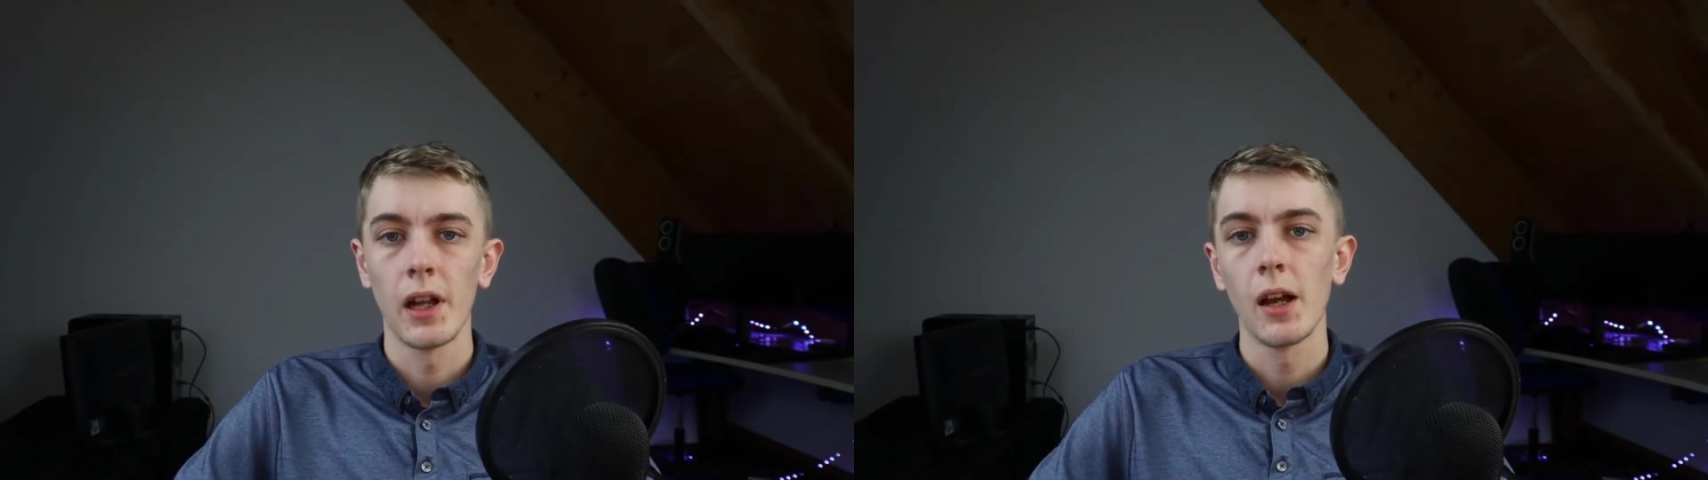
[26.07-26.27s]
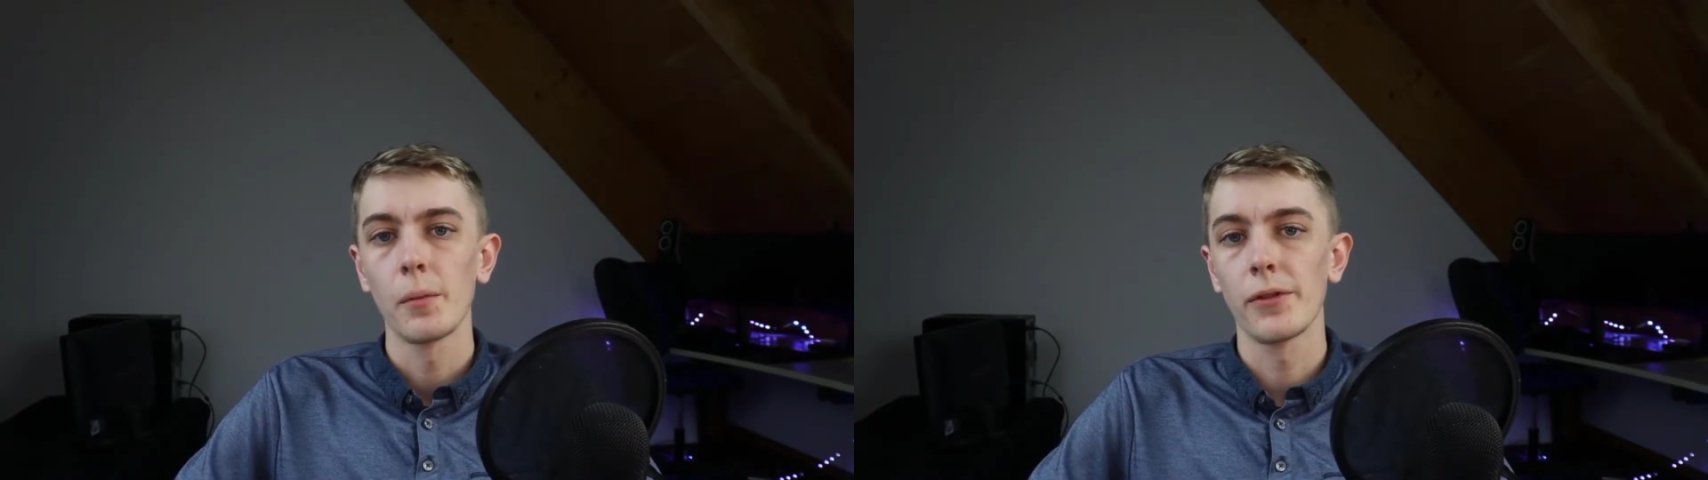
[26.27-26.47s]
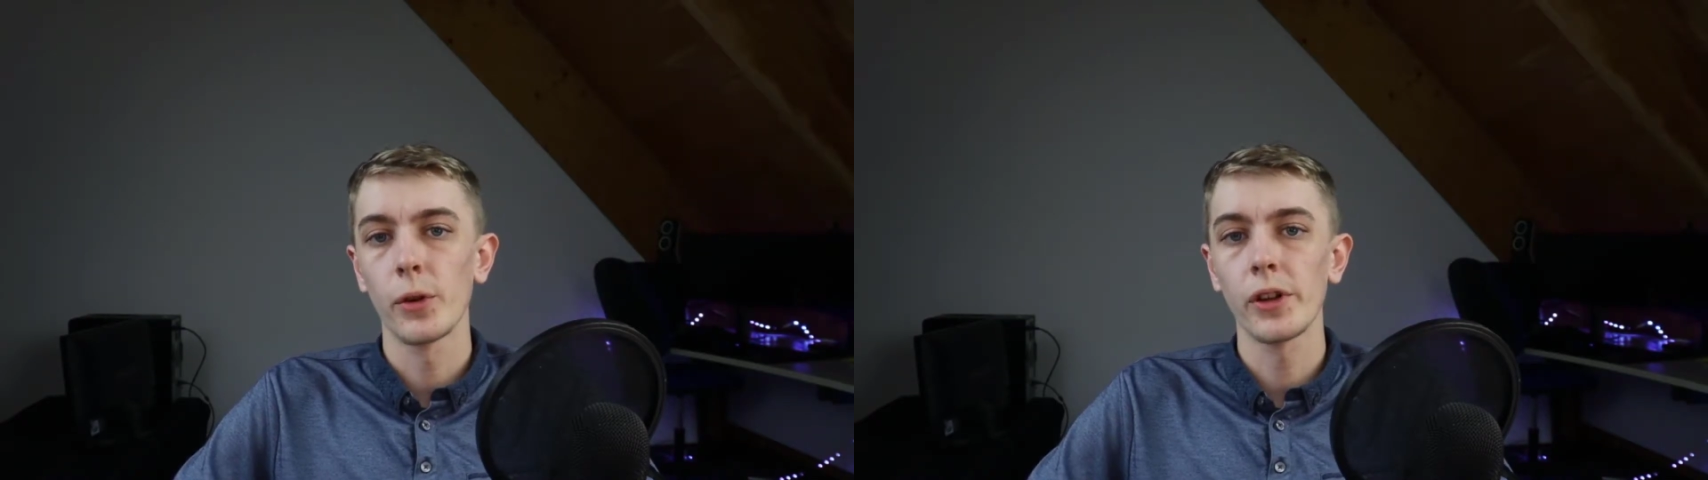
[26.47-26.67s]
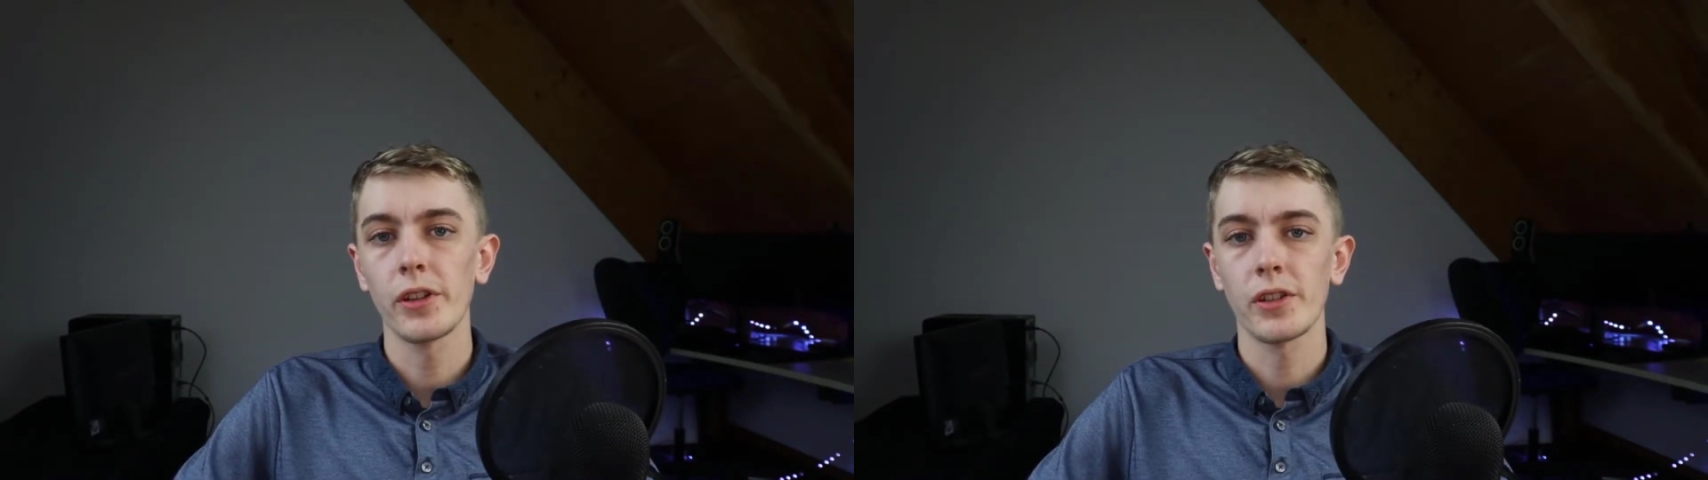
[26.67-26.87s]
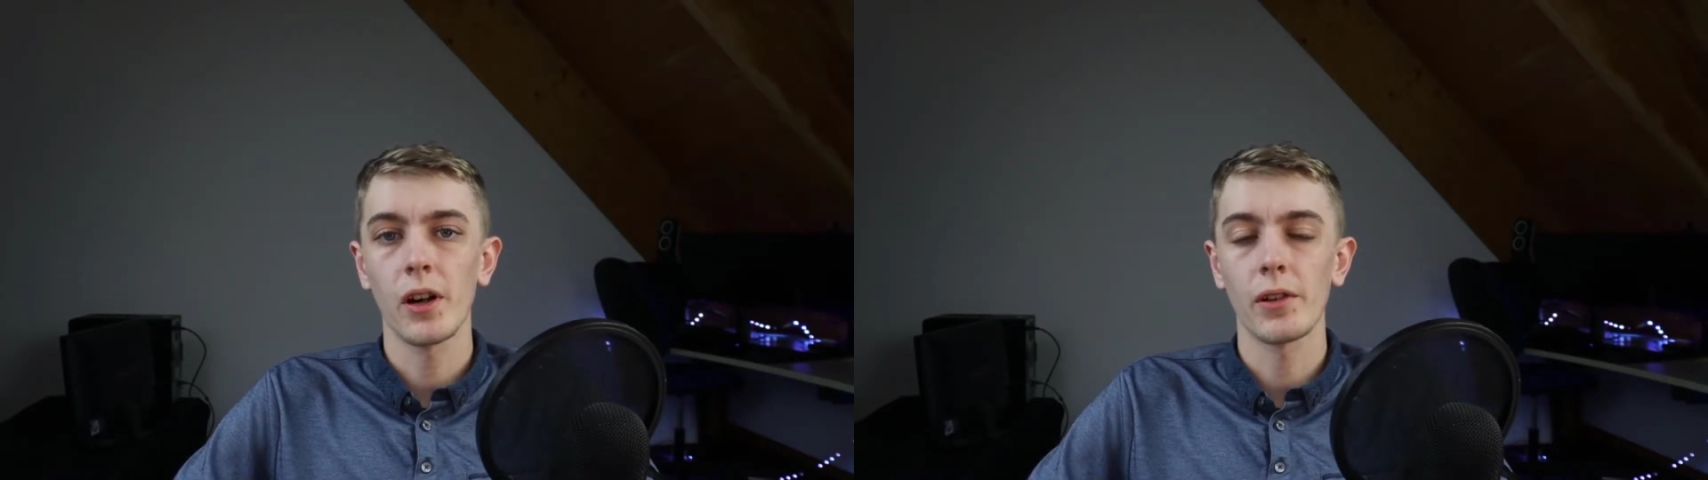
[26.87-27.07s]
Before you
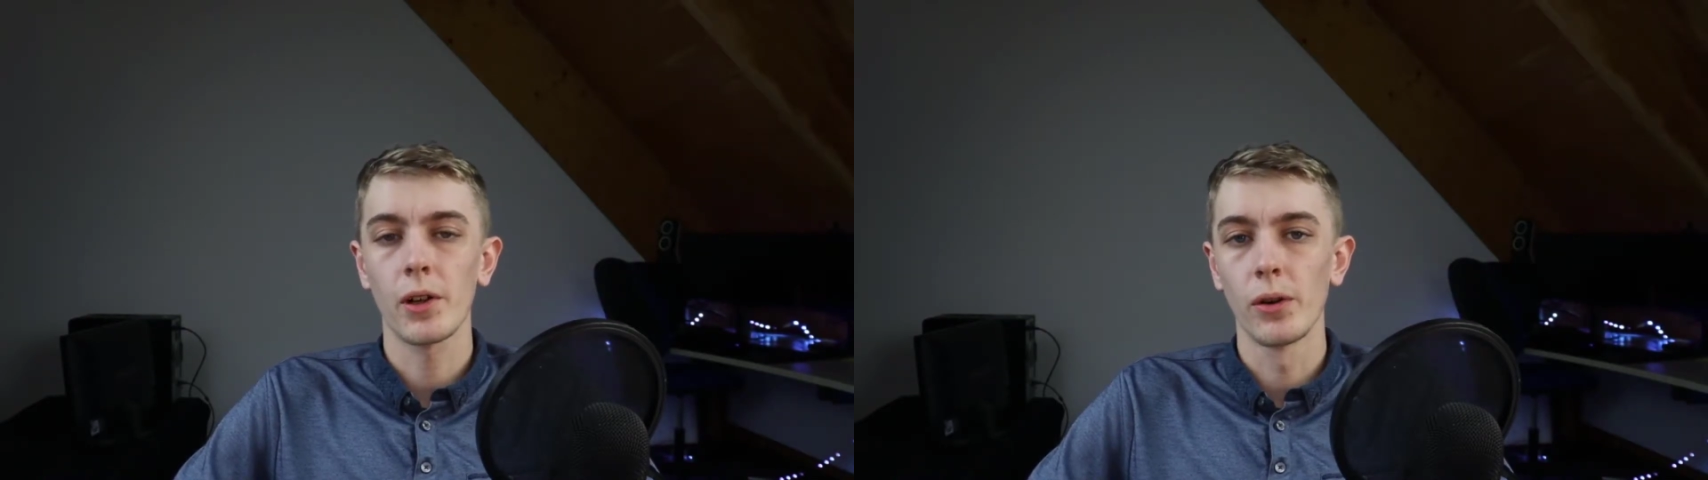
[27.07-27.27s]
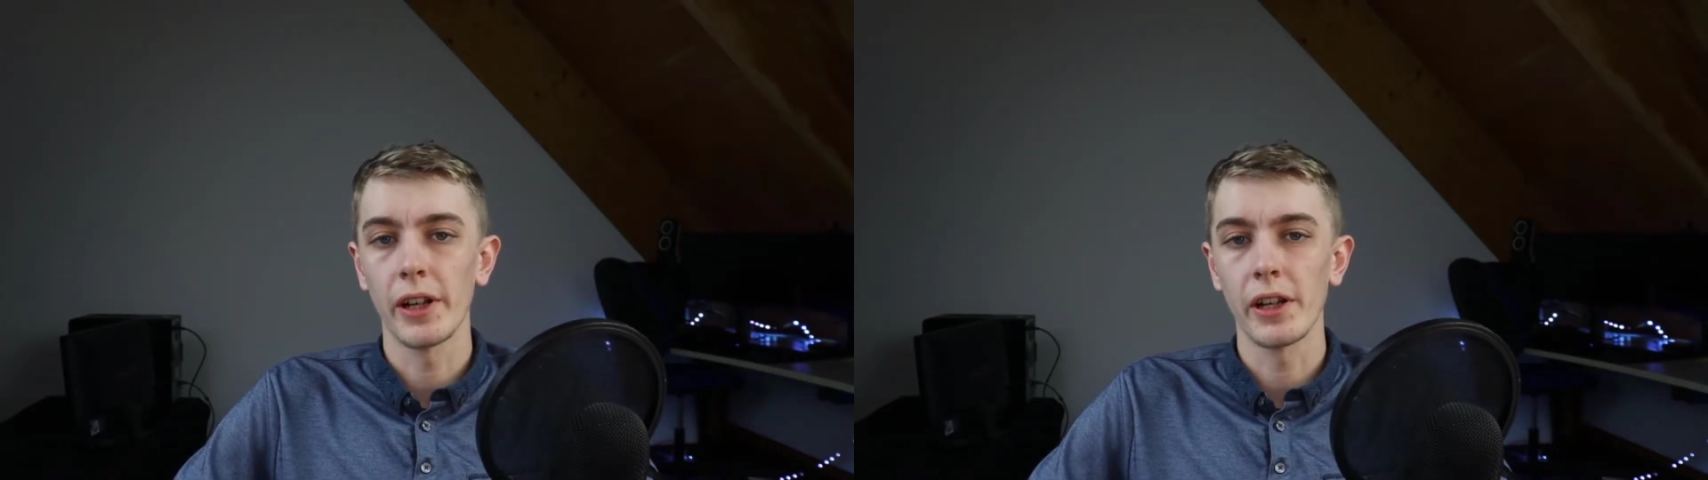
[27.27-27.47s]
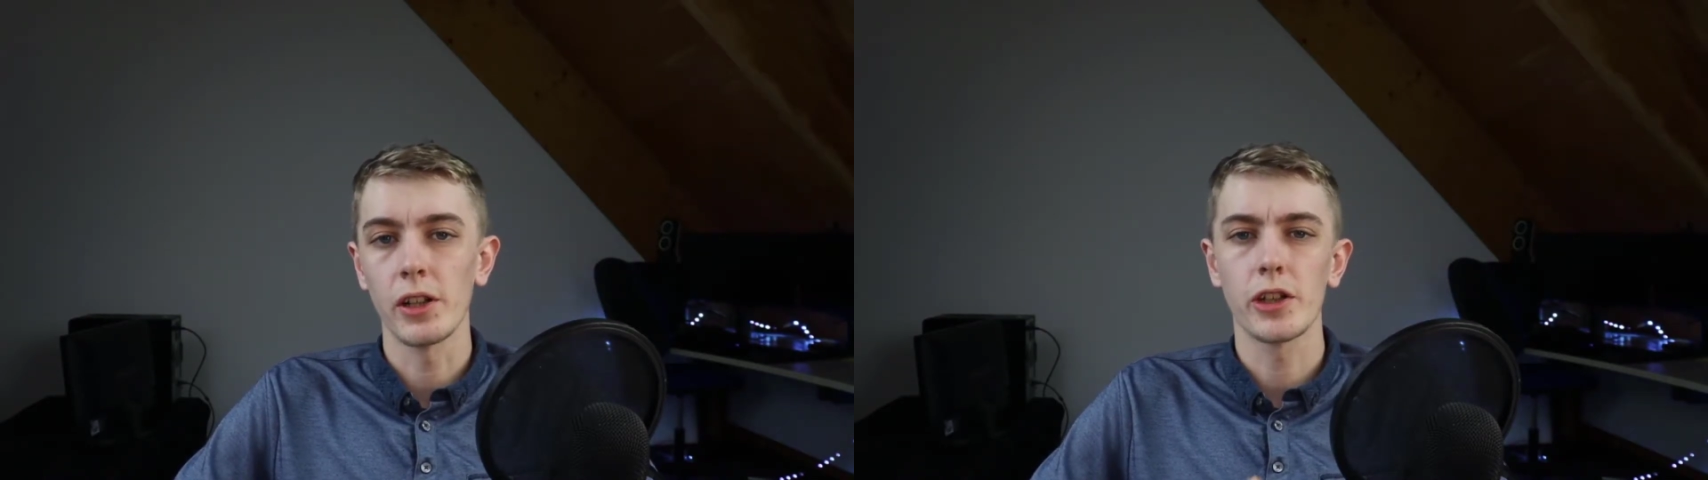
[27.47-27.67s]
start recording,